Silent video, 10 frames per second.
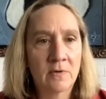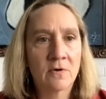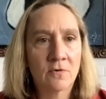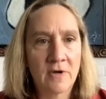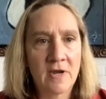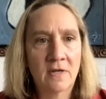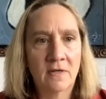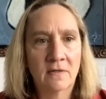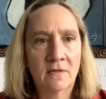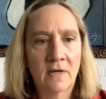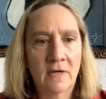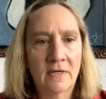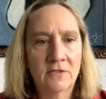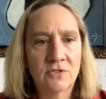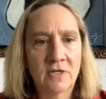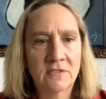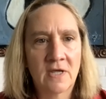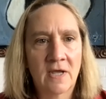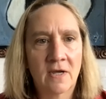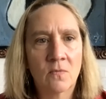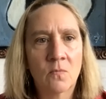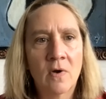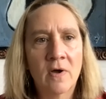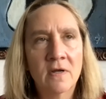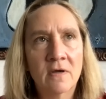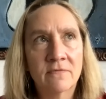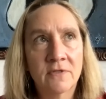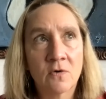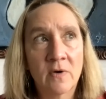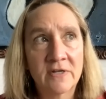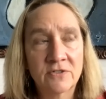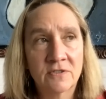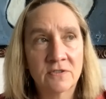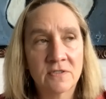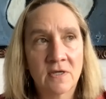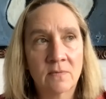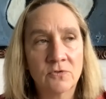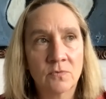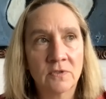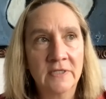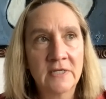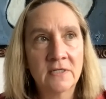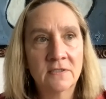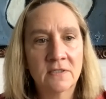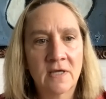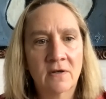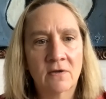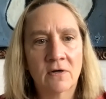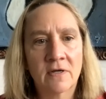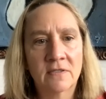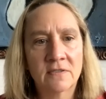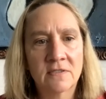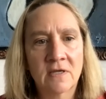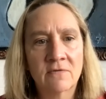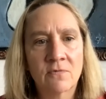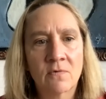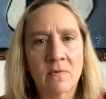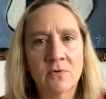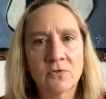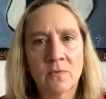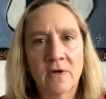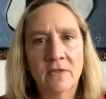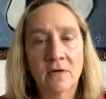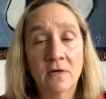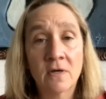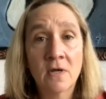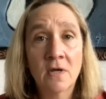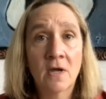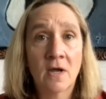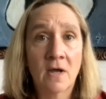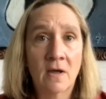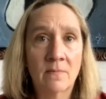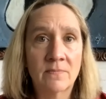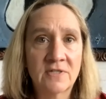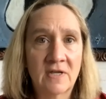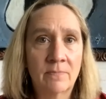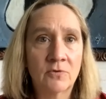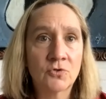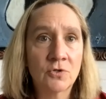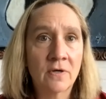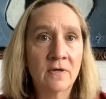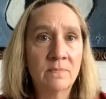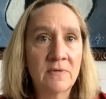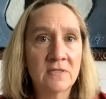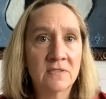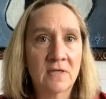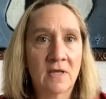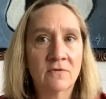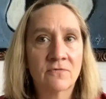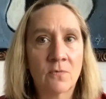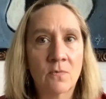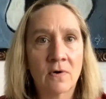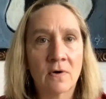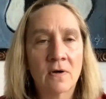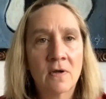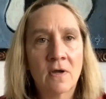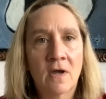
we were creating GenTAC. One of the questions that was related to that on our consent form was whether samples could be sent for